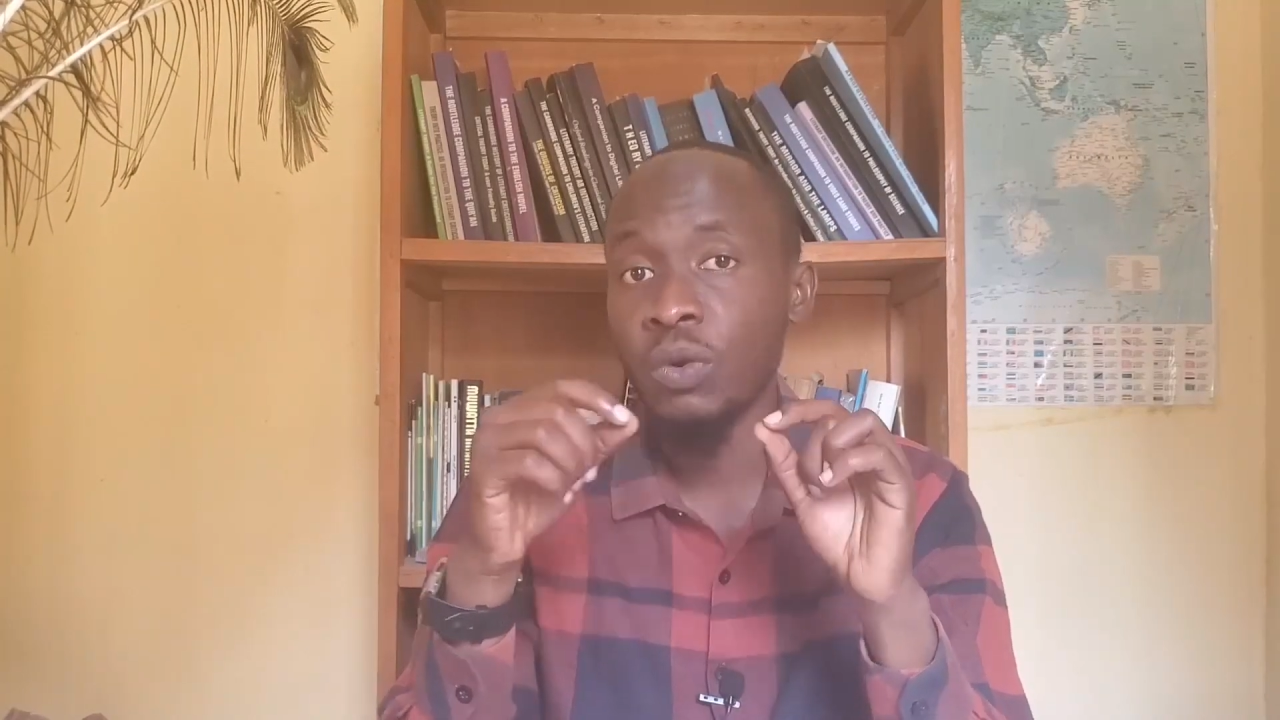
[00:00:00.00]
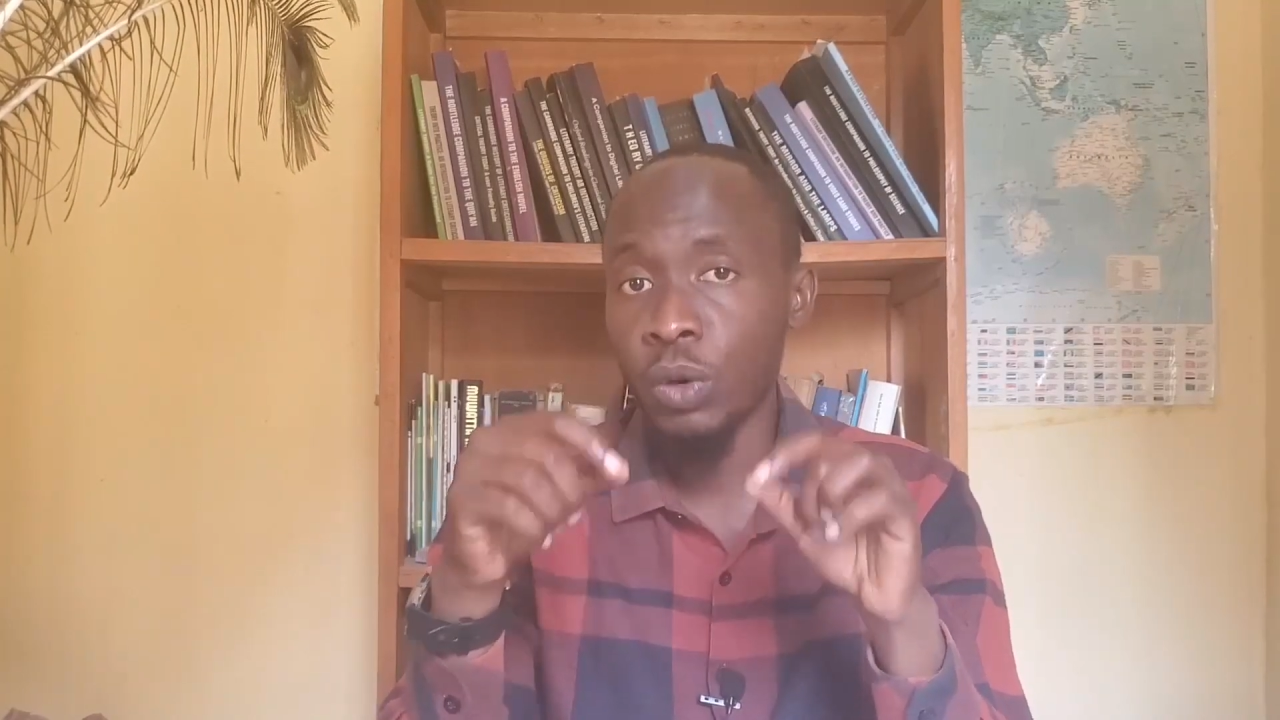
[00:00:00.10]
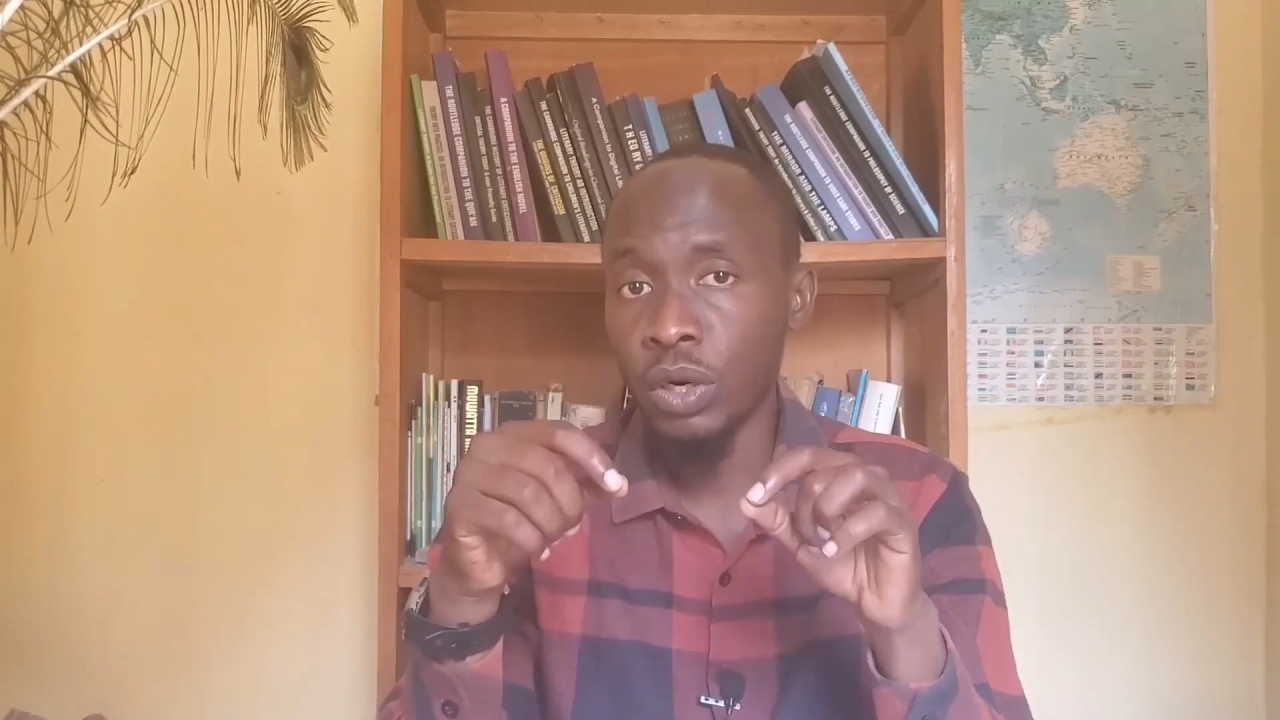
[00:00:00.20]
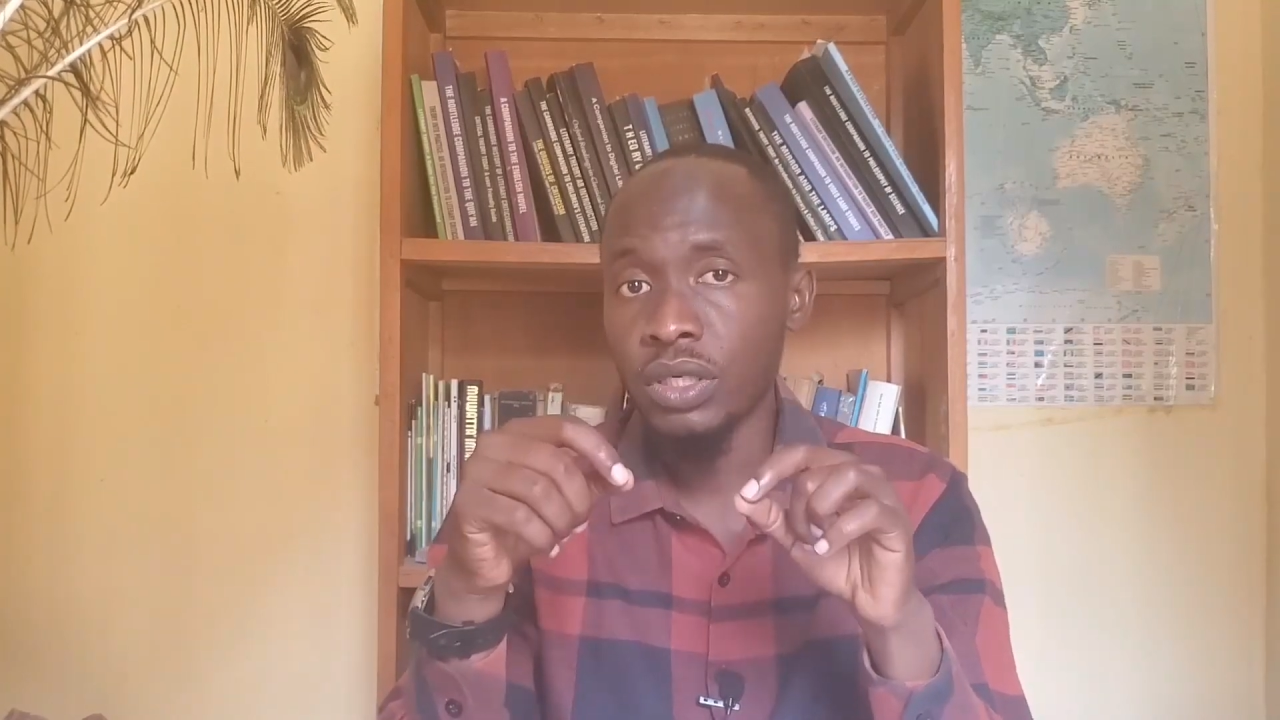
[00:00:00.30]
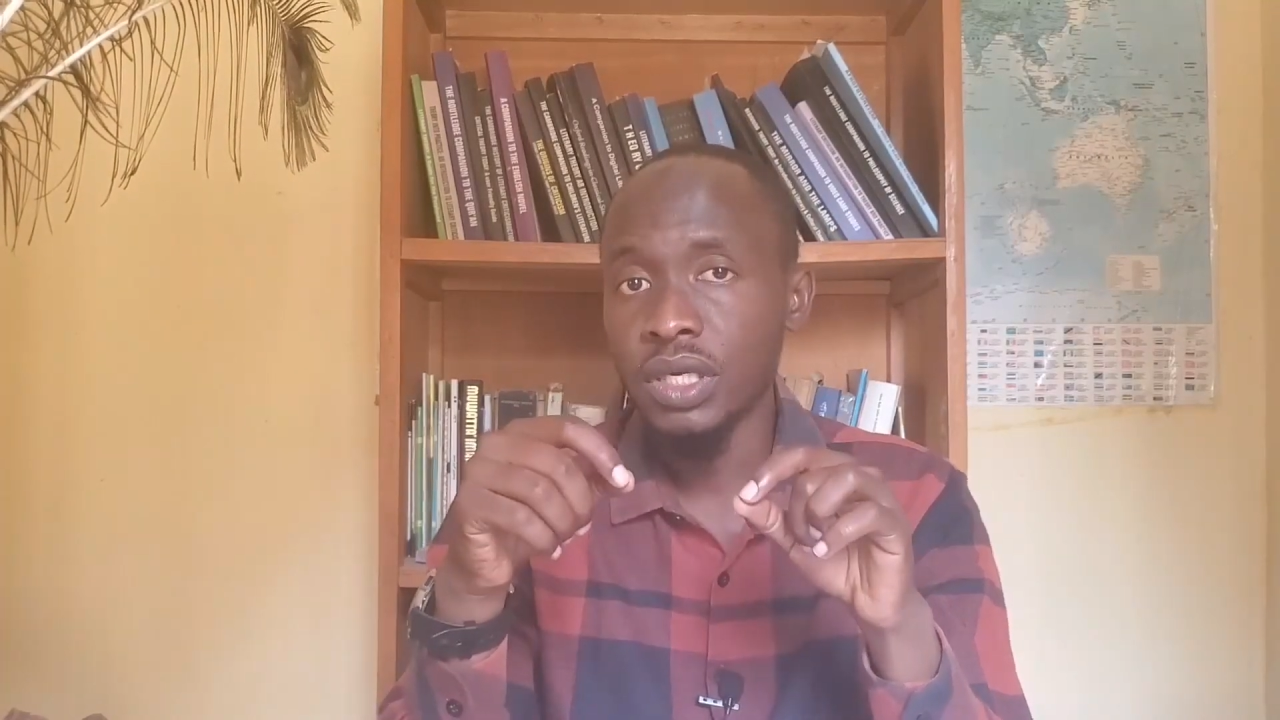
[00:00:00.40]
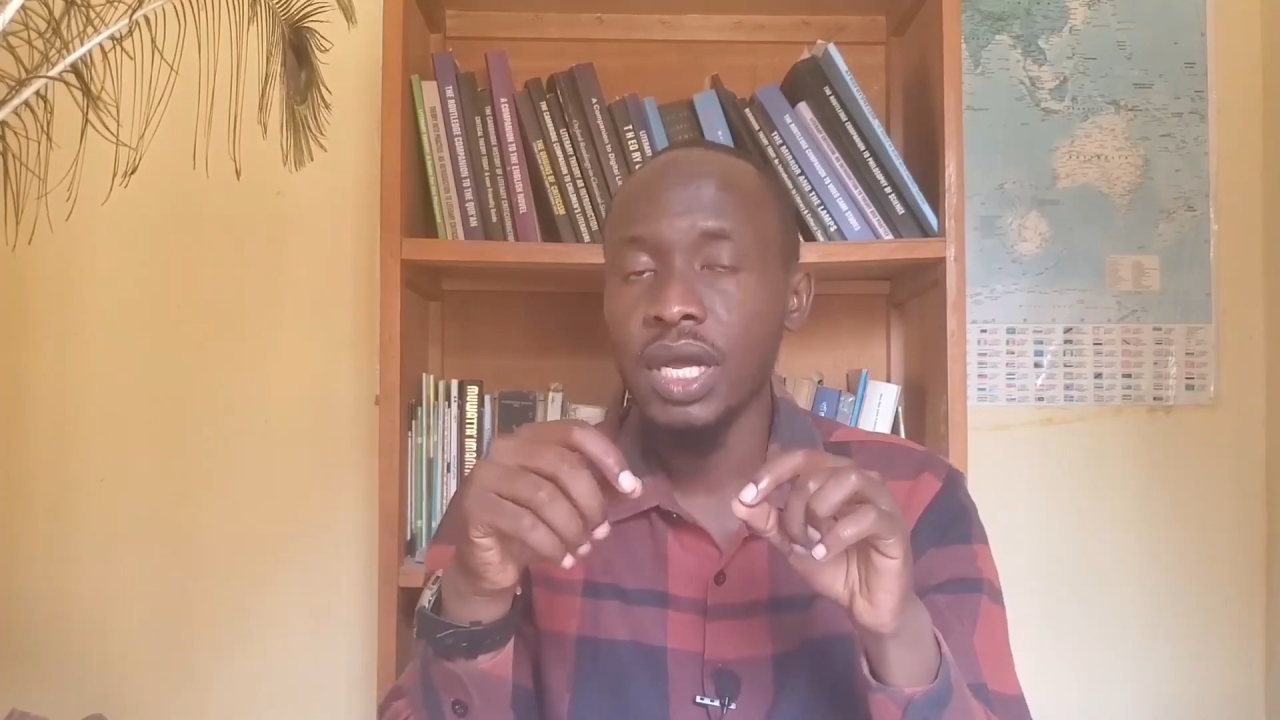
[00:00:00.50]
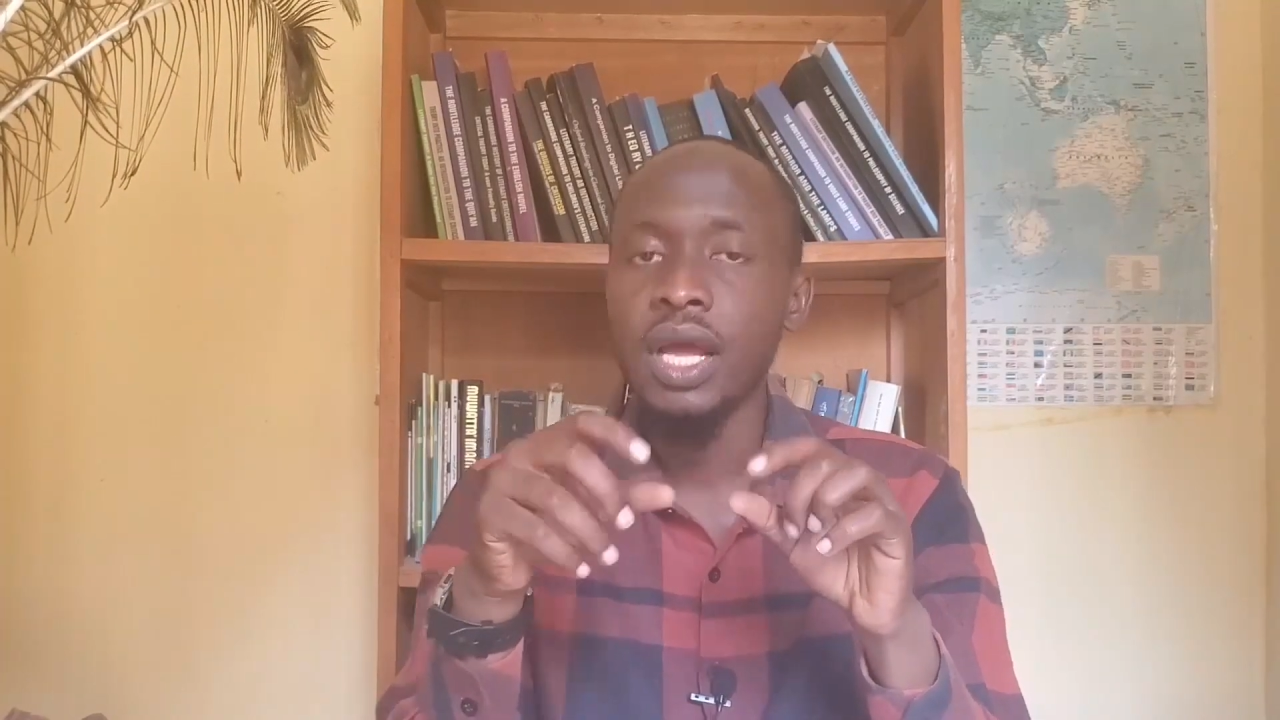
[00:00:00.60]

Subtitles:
the word